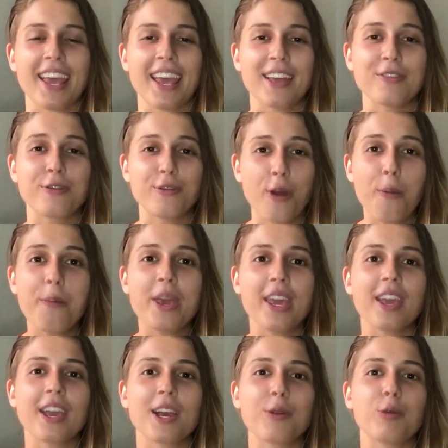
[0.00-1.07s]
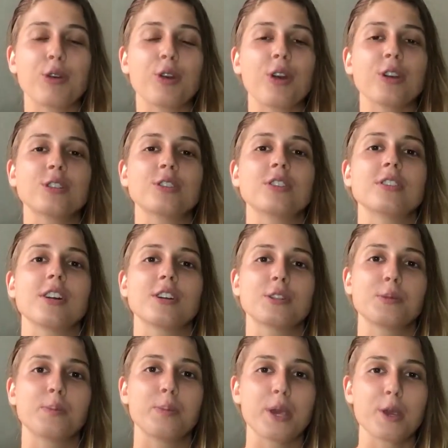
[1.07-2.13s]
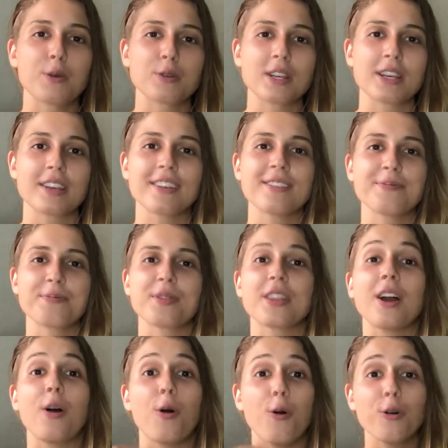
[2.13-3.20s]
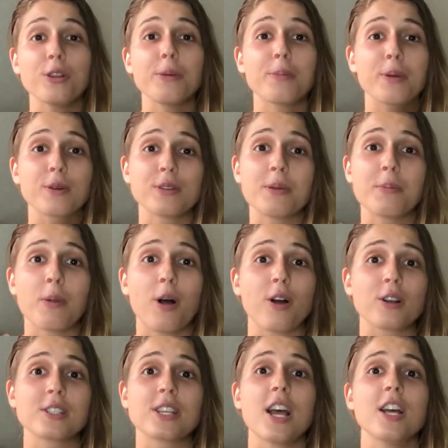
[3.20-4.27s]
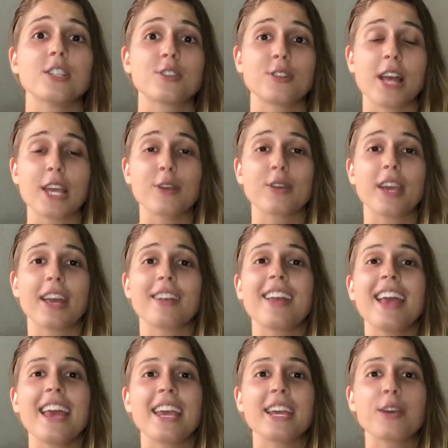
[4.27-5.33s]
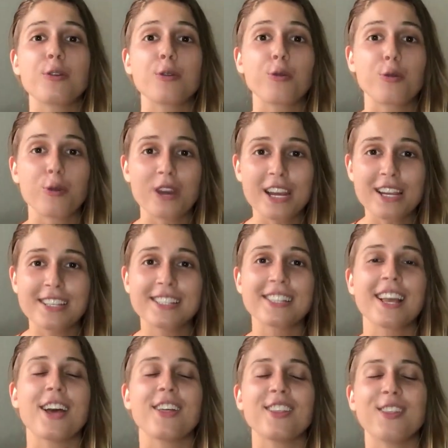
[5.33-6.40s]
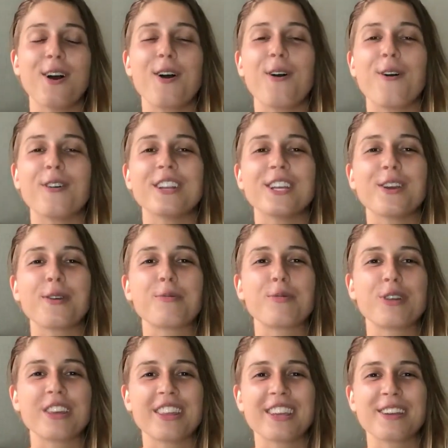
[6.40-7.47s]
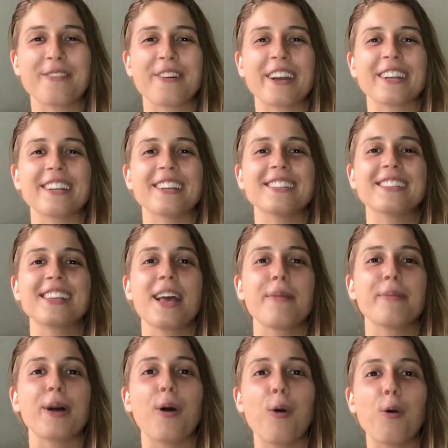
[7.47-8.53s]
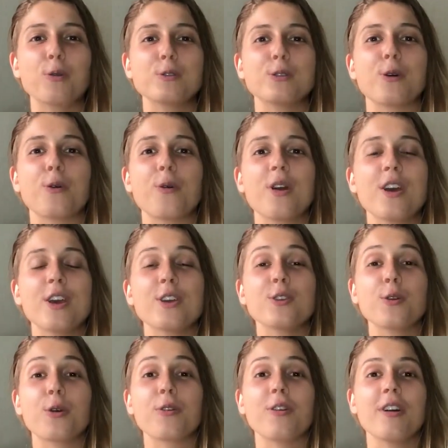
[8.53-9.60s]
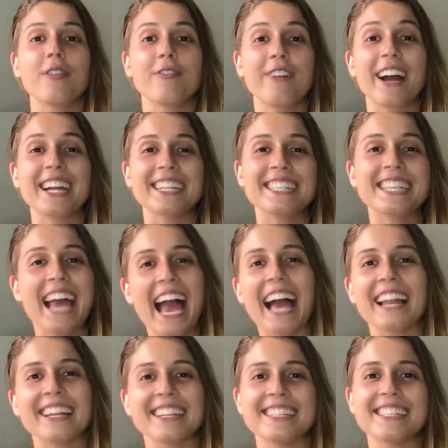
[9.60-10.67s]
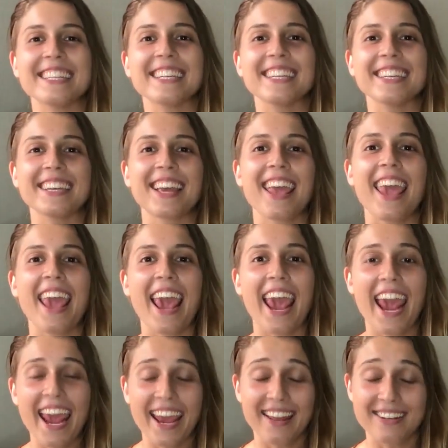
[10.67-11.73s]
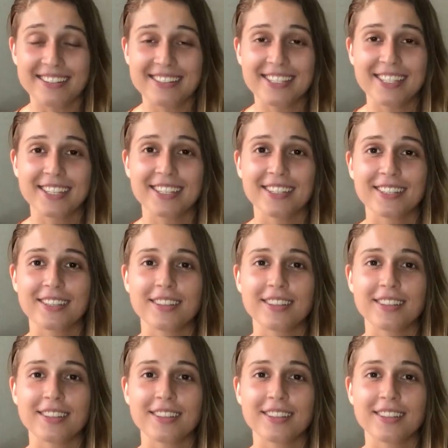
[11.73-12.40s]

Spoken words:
And from here, we're going to start building all the building blocks so that you can increase not only your breathing awareness, but also your vitality and